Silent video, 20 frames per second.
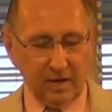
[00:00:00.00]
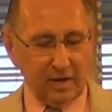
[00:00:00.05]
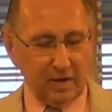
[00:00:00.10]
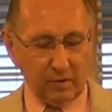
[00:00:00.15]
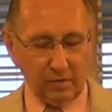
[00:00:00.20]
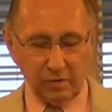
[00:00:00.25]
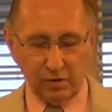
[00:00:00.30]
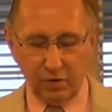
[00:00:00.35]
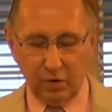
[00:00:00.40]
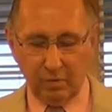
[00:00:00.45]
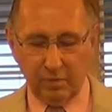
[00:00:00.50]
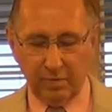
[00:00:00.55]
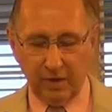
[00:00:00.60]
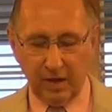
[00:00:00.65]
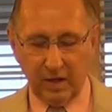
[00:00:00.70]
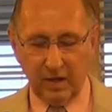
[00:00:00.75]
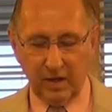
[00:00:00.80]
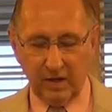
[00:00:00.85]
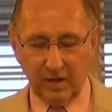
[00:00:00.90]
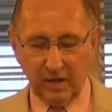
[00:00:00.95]
There was no
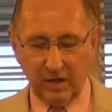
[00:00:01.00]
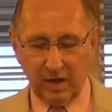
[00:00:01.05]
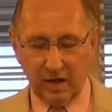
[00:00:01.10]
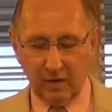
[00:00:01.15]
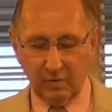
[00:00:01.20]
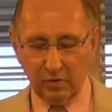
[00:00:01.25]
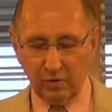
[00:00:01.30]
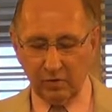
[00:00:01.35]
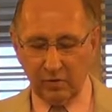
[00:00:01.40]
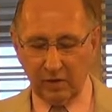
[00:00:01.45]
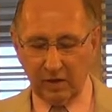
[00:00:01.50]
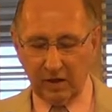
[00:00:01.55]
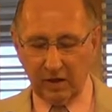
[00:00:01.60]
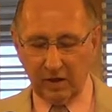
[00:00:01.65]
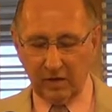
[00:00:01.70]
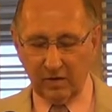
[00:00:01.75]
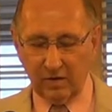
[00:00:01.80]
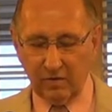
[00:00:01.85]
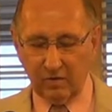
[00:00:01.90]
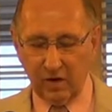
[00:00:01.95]
pain, and I was
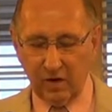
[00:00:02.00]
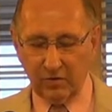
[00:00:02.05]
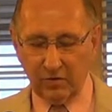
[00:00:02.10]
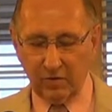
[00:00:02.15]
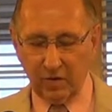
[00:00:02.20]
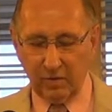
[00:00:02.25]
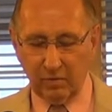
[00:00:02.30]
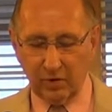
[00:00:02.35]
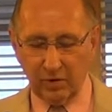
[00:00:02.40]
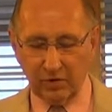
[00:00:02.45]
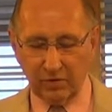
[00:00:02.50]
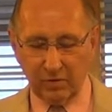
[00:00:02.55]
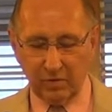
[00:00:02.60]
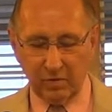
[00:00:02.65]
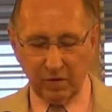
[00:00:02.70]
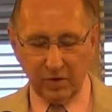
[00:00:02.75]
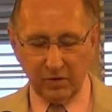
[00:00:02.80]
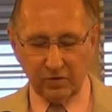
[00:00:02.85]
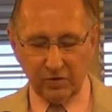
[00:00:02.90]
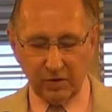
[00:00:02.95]
relieved of all troubles
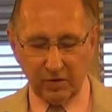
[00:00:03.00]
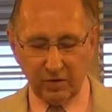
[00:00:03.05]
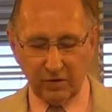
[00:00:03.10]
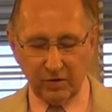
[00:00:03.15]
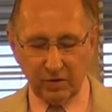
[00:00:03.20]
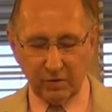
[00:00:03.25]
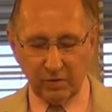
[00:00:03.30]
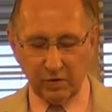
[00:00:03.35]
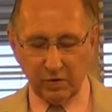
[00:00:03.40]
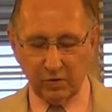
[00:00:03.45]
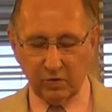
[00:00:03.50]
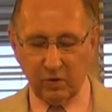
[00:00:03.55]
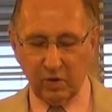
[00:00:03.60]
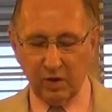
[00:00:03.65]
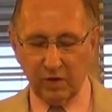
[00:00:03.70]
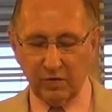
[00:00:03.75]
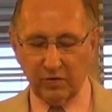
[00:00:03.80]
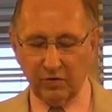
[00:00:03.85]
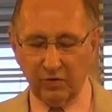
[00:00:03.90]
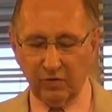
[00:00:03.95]
from this earth. It was a
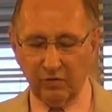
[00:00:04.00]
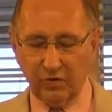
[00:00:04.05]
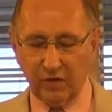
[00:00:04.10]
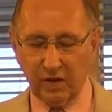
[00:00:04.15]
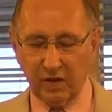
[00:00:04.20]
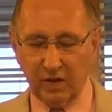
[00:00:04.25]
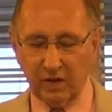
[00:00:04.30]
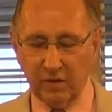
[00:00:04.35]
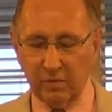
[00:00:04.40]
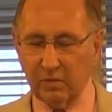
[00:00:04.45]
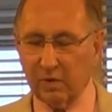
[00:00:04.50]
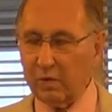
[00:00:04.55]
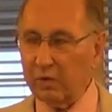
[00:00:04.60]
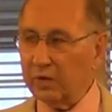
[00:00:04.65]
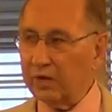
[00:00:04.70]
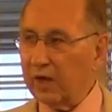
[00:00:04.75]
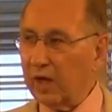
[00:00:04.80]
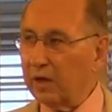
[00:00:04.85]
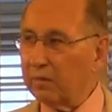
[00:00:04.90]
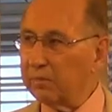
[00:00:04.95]
wonderful feeling to be
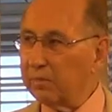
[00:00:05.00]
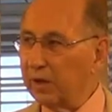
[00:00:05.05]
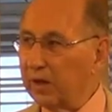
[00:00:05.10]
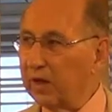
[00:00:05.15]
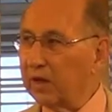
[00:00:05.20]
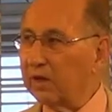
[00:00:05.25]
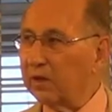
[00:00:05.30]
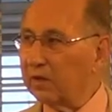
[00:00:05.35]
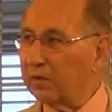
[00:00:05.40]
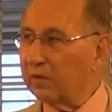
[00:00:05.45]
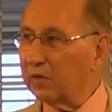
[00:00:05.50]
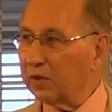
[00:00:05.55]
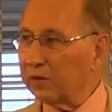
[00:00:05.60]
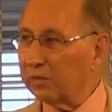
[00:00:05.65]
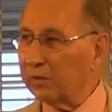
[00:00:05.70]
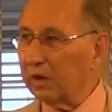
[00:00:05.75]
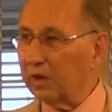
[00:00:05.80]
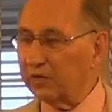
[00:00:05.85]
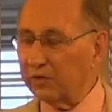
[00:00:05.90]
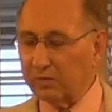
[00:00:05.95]
without pain or
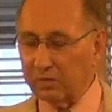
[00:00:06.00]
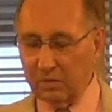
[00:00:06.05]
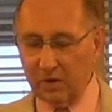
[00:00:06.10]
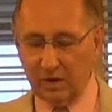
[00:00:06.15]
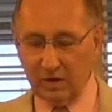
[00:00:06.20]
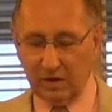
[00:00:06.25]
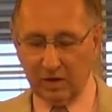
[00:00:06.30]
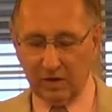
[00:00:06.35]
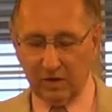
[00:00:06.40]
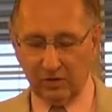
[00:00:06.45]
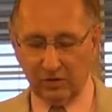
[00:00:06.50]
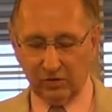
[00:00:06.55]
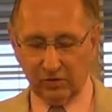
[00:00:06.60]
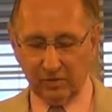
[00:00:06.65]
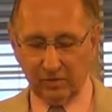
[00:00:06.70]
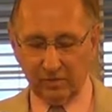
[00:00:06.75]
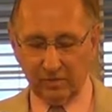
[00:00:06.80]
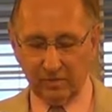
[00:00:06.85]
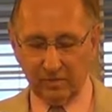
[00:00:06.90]
responsibilities.